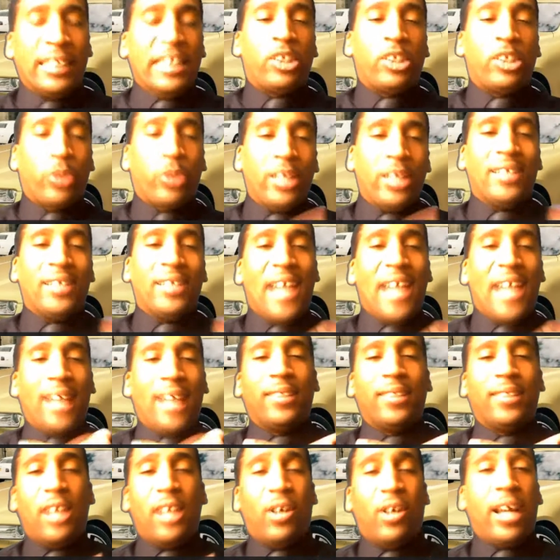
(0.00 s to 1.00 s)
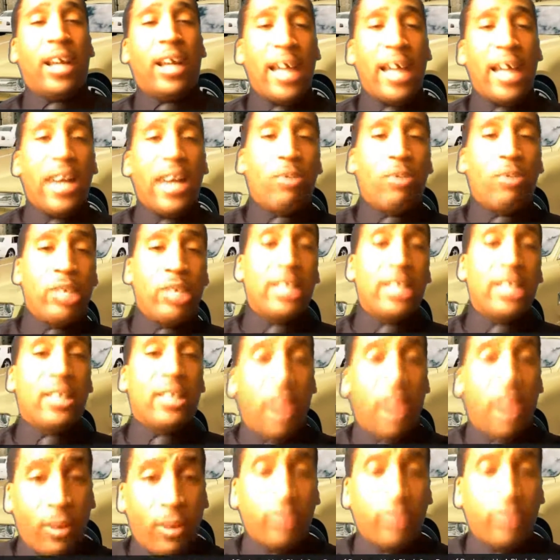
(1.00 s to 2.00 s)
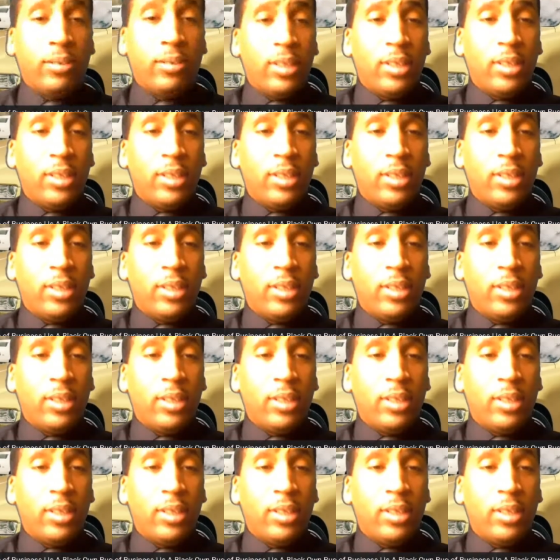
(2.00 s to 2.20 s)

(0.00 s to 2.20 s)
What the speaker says: trillion. No, the hell we don't.